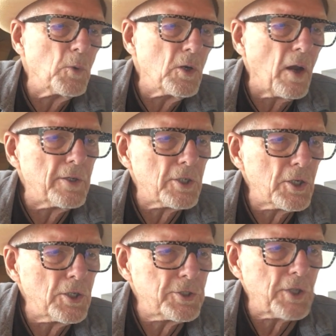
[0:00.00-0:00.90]
"We're on
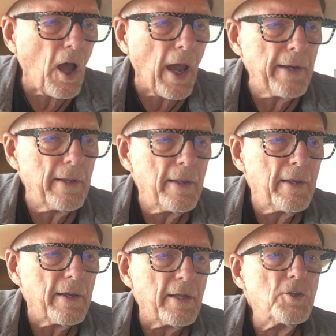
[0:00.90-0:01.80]
her side,"
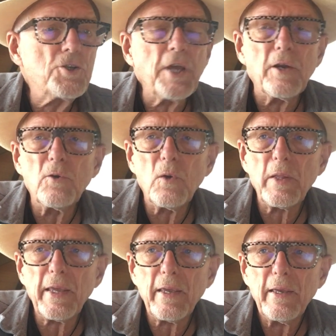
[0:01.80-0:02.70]
and
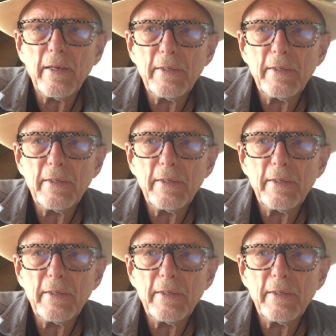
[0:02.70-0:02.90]
generally